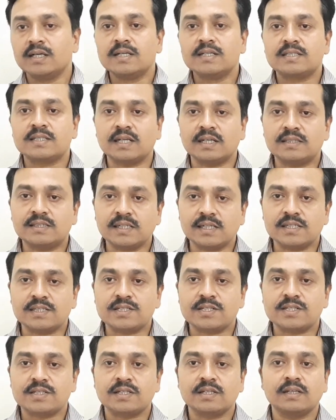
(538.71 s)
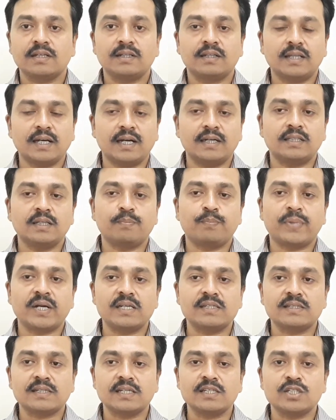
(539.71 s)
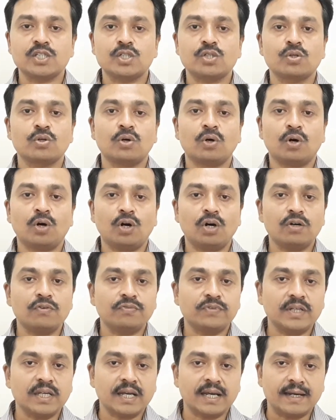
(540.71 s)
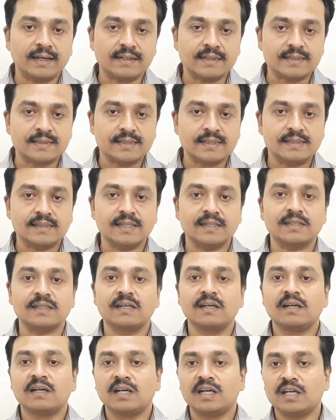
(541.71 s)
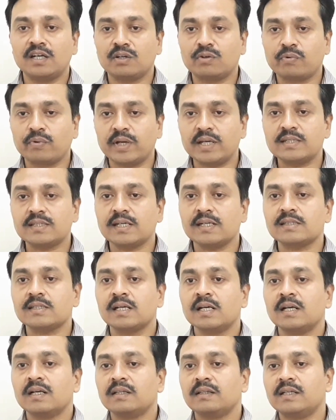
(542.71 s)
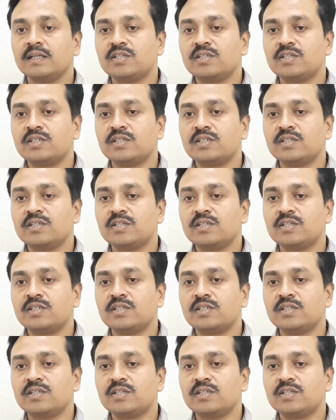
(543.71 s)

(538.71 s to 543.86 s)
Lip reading: suggests that the presence of the antecedent increases the